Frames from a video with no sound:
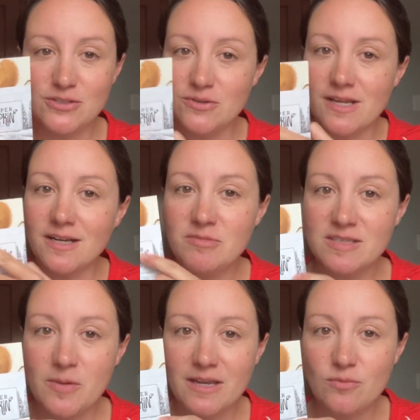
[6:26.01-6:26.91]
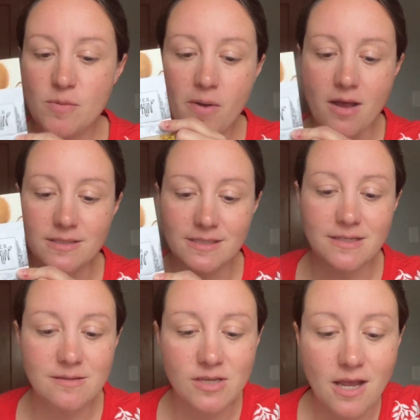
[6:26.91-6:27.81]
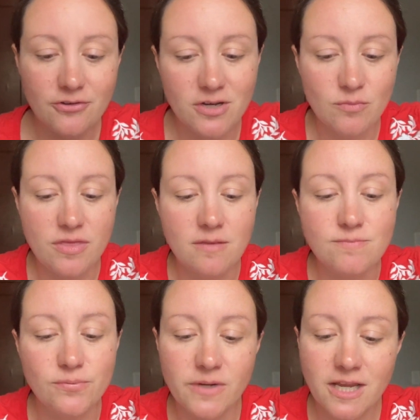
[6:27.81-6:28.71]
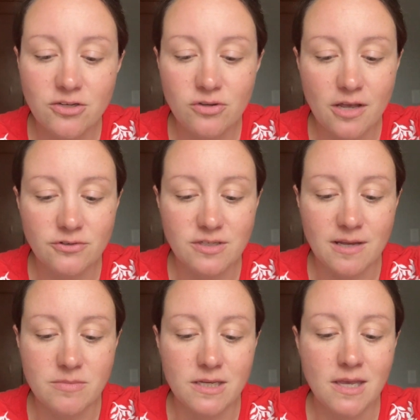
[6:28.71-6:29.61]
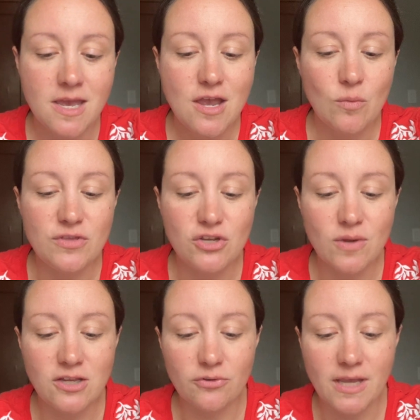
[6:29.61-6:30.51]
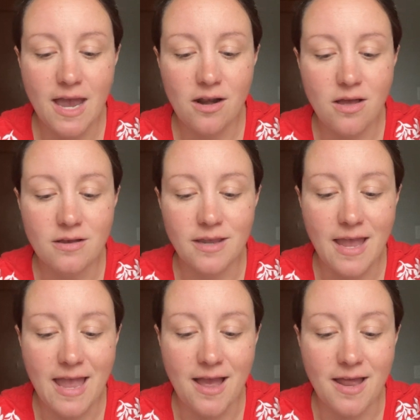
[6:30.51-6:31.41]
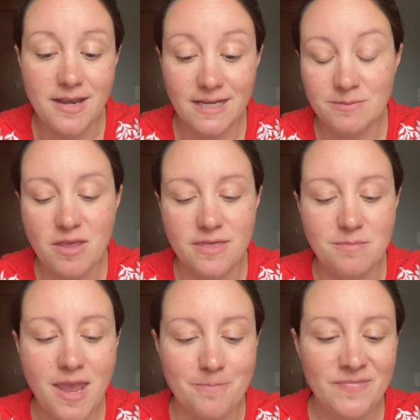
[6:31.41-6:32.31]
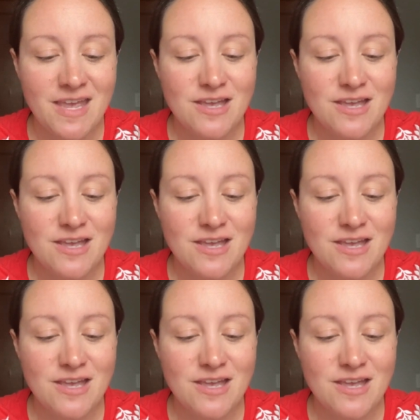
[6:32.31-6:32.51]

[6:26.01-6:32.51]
So it's not going to be this black and white box. It's going to be colored in with the brand new colors coming with the new annual catalog next month in May.